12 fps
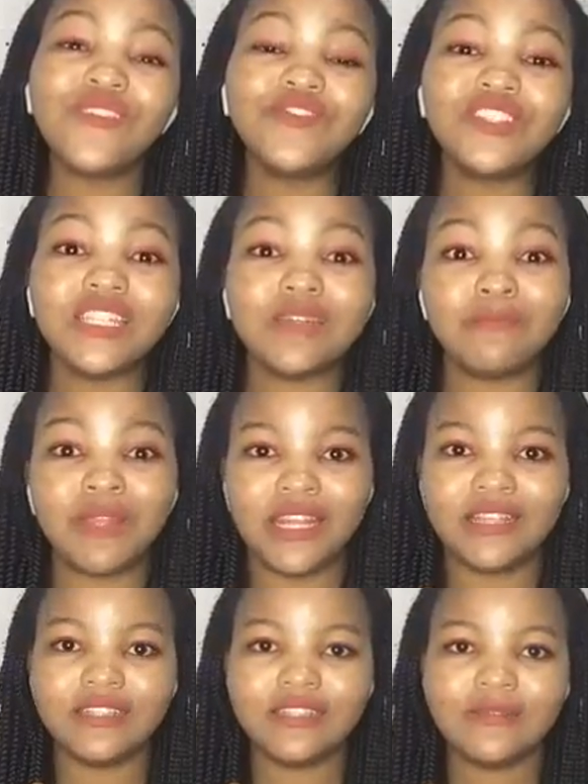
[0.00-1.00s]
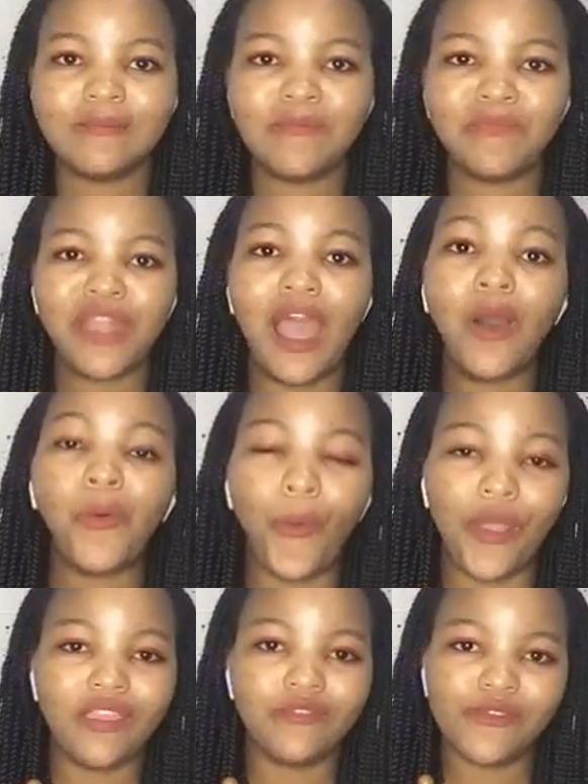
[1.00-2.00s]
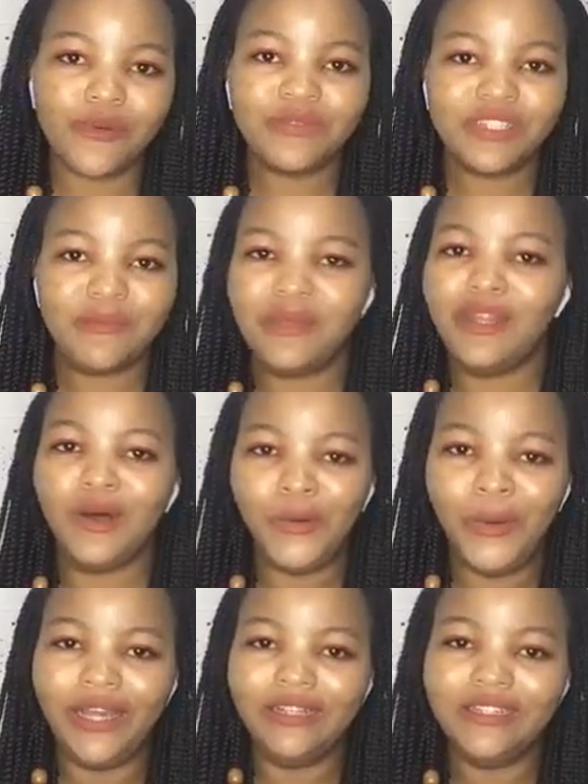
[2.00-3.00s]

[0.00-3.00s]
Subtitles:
15 minutes away from Terminal 1.